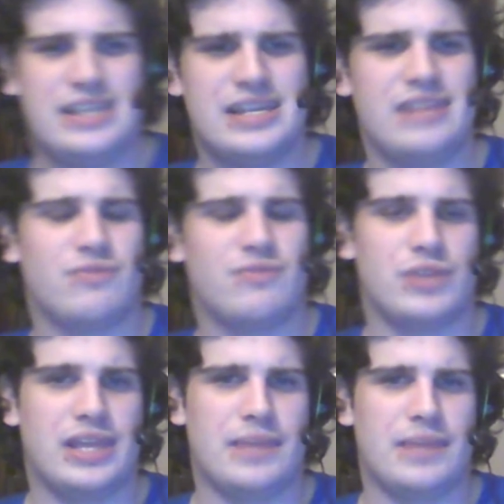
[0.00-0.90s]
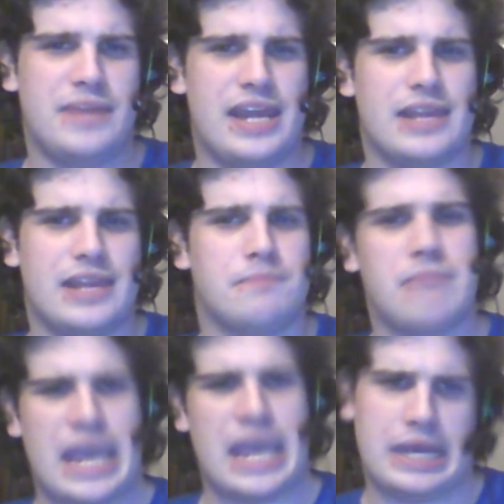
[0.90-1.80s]
he's for eliminating the
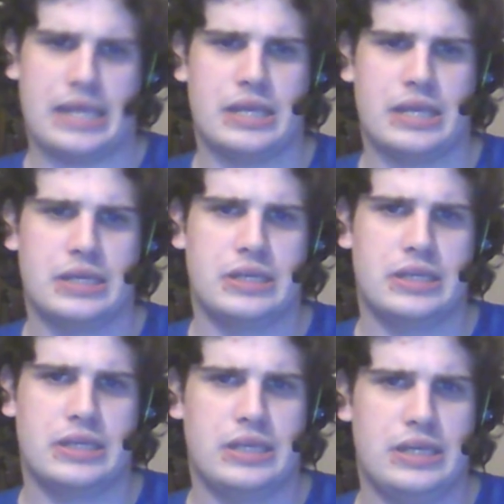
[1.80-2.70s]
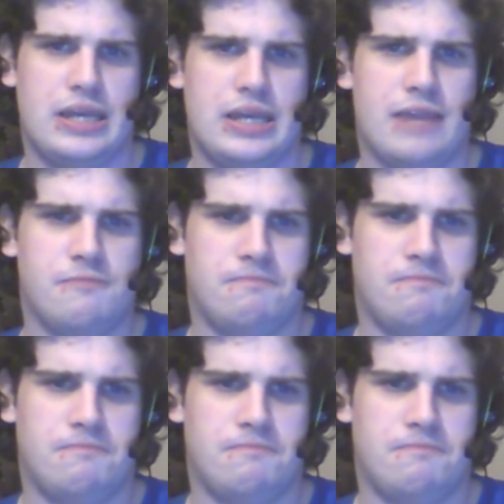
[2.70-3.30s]
penny. Now,